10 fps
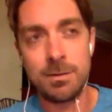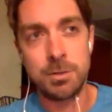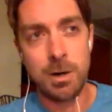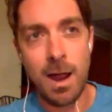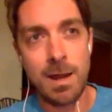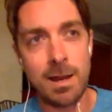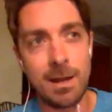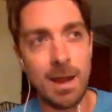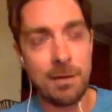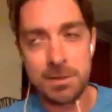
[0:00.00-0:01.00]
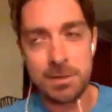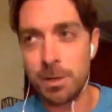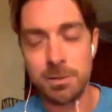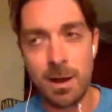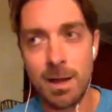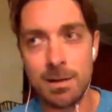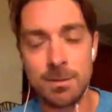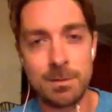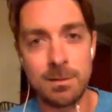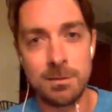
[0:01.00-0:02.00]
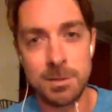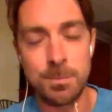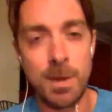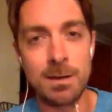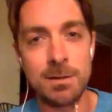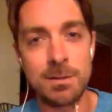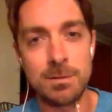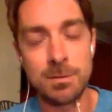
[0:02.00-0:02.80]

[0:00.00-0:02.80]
trying every time I tried just made it